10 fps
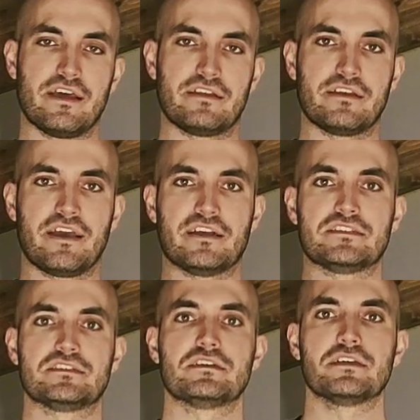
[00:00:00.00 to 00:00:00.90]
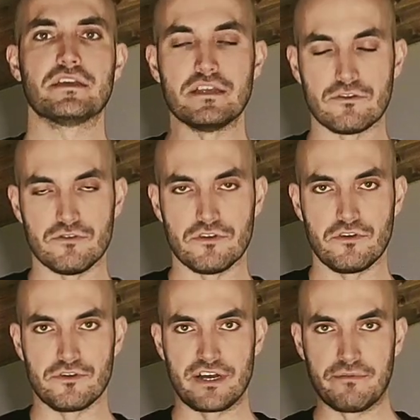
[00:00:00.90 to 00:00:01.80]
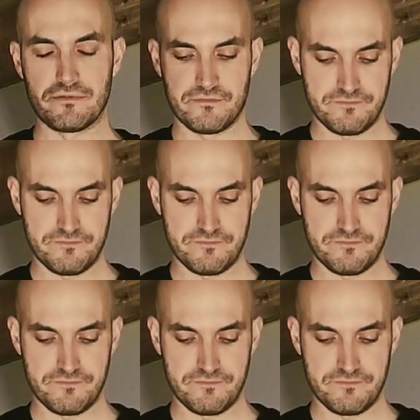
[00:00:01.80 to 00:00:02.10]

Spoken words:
getting catch into the yo-yo gap.